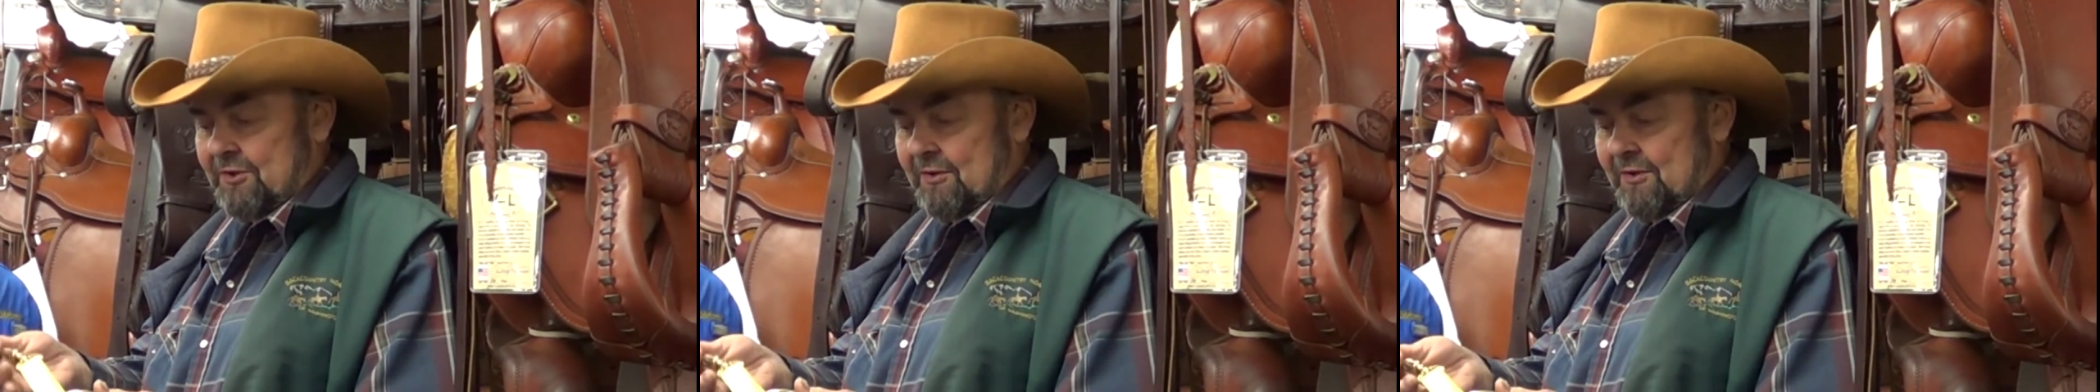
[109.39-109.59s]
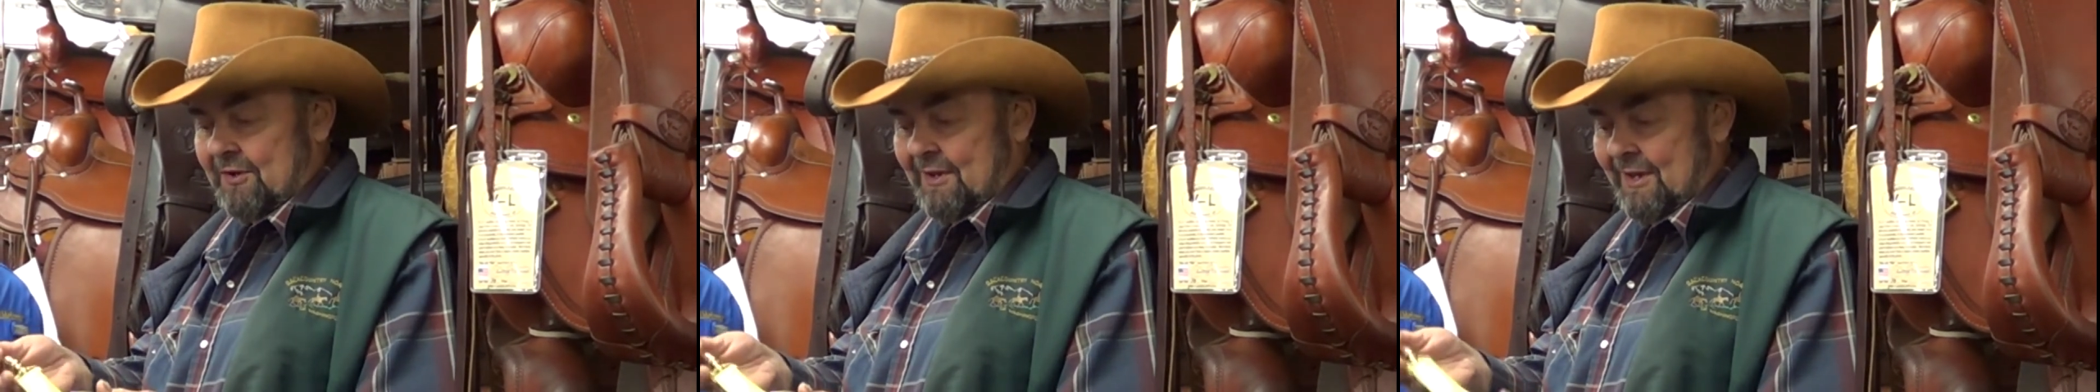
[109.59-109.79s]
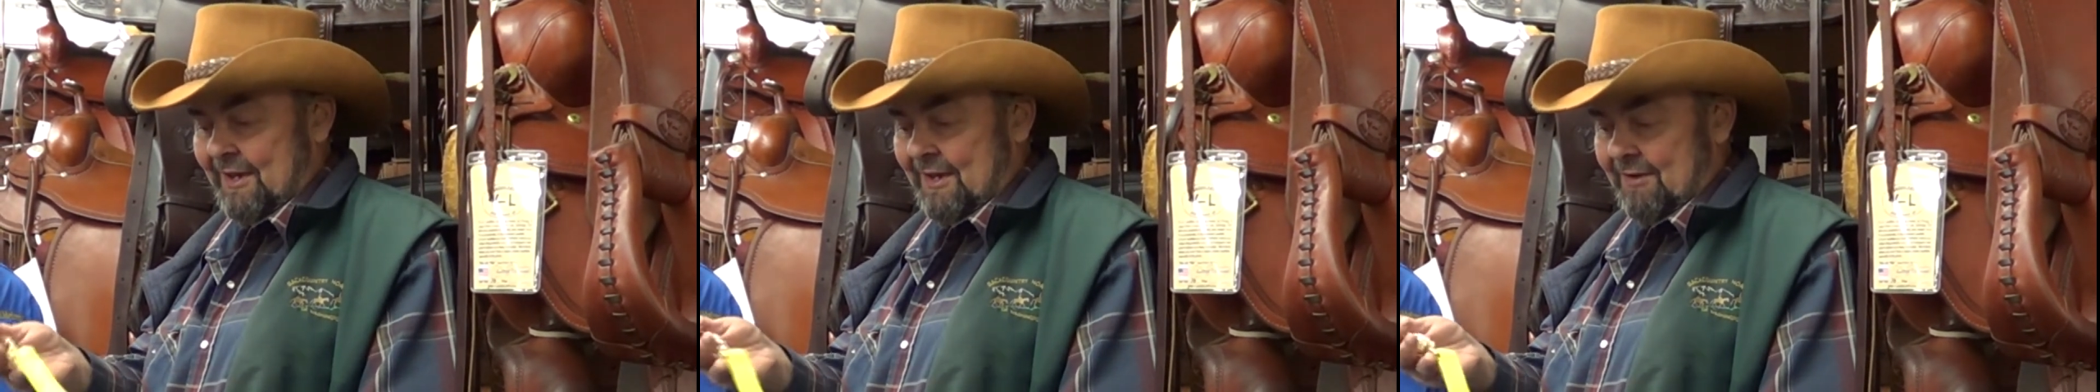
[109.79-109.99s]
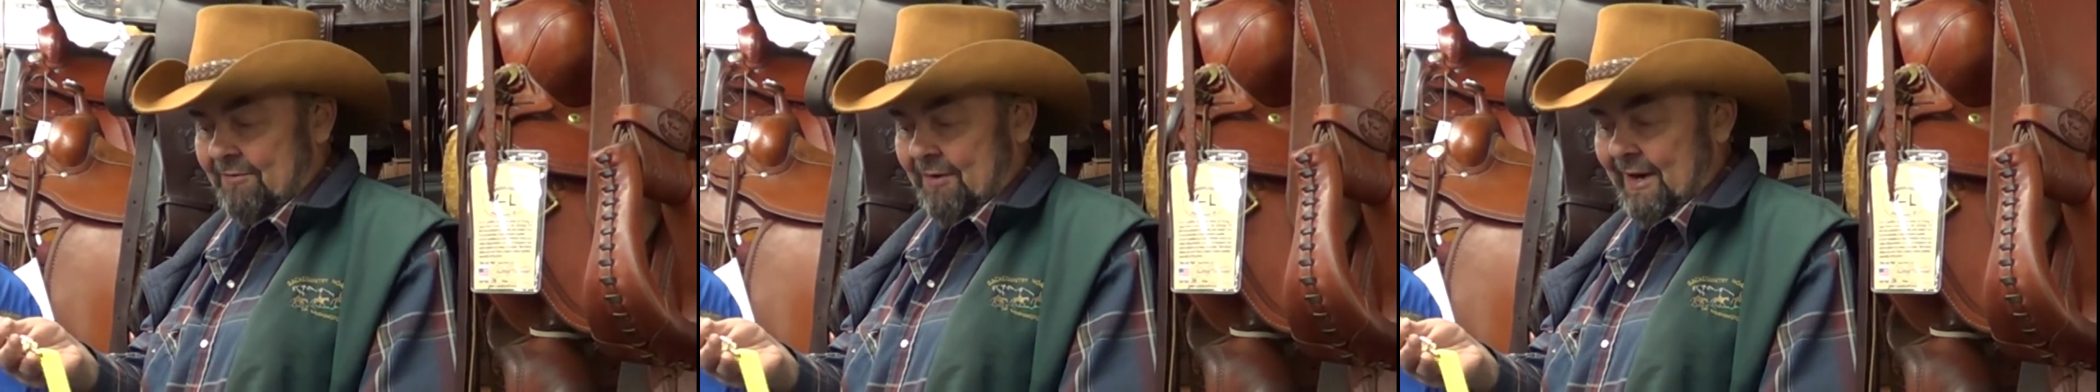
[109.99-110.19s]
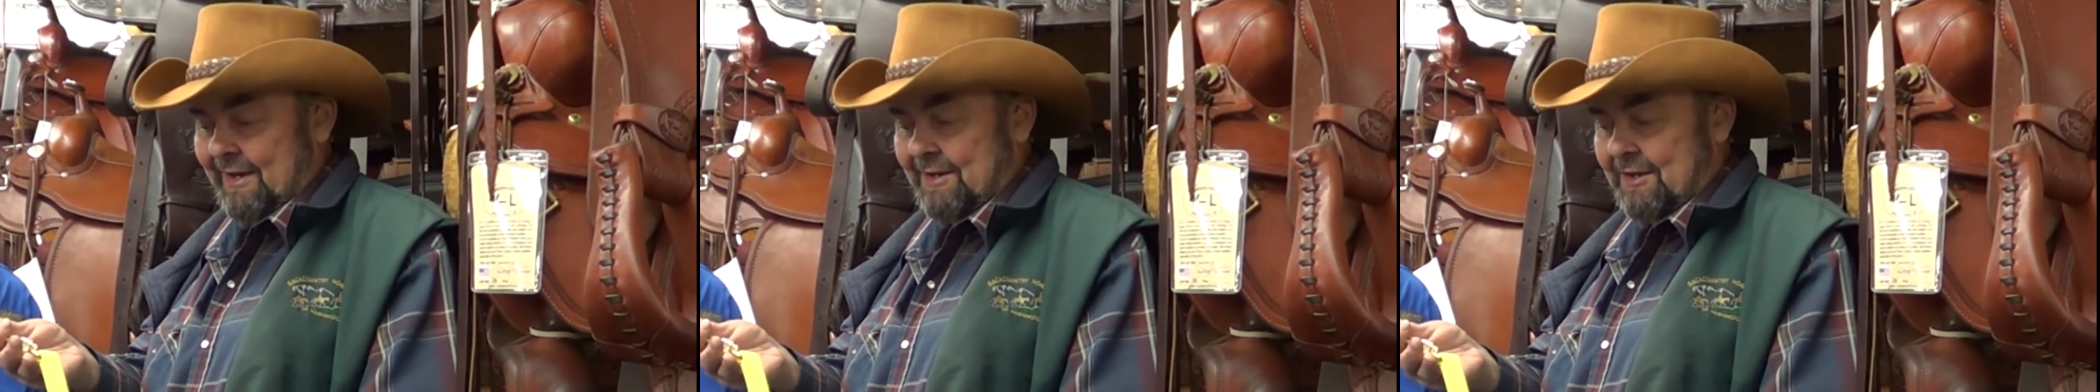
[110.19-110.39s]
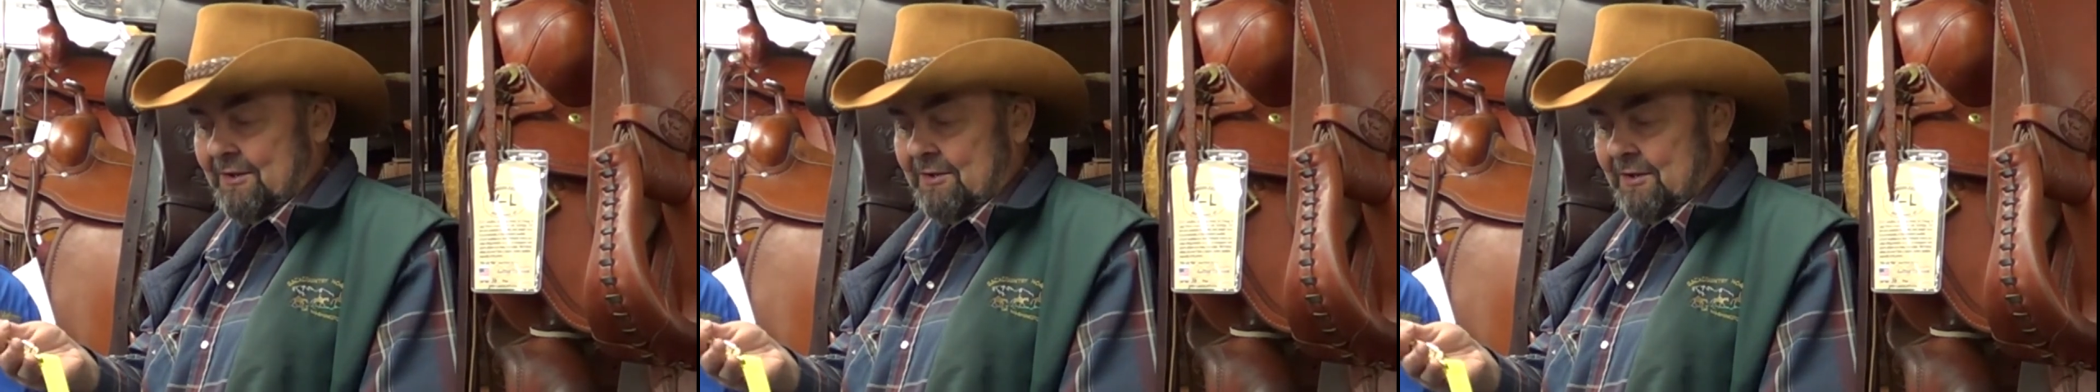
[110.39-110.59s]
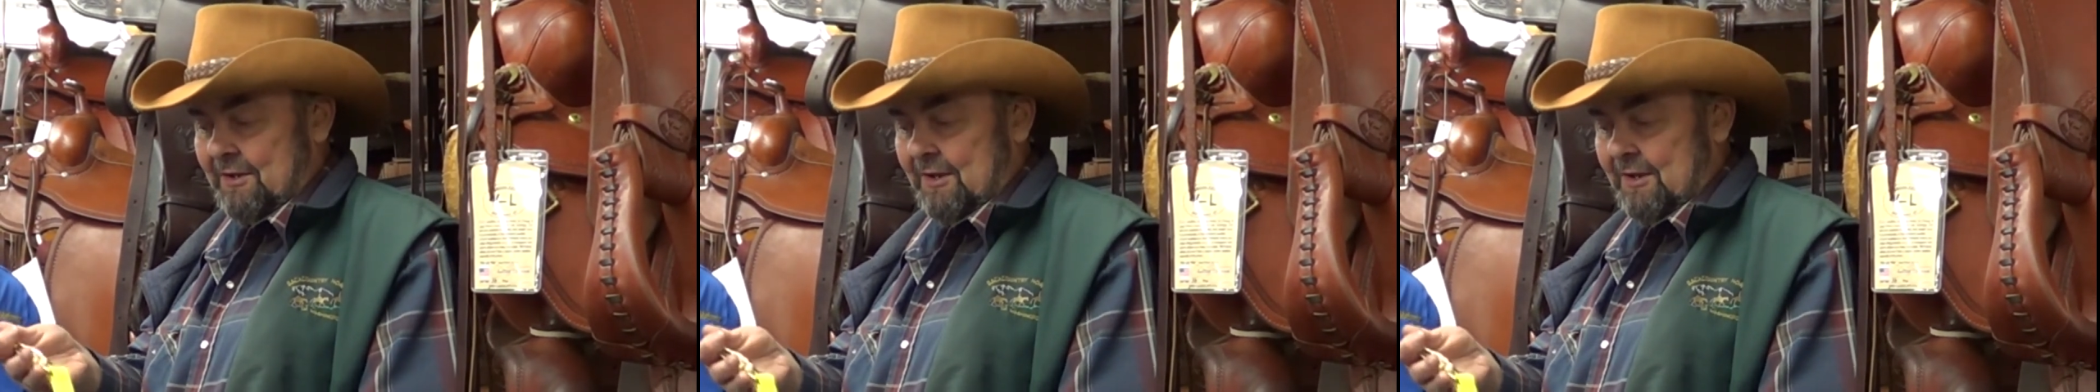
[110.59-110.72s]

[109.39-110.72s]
you can find it.